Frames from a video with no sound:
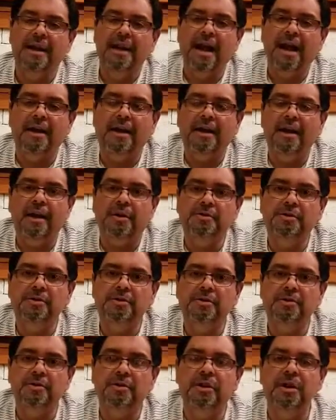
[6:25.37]
and it helps
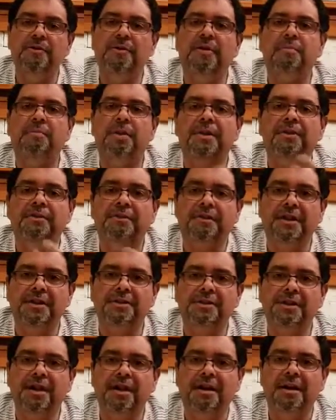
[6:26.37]
to give it a breath of
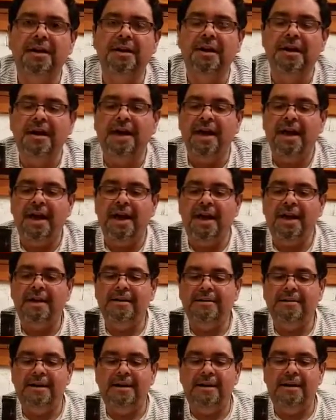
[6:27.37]
fresh air,
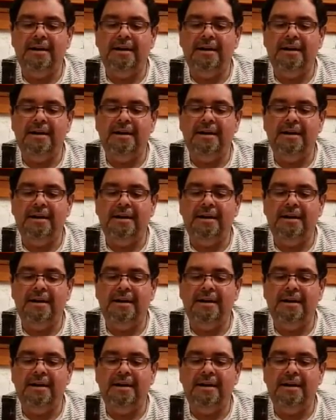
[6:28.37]
and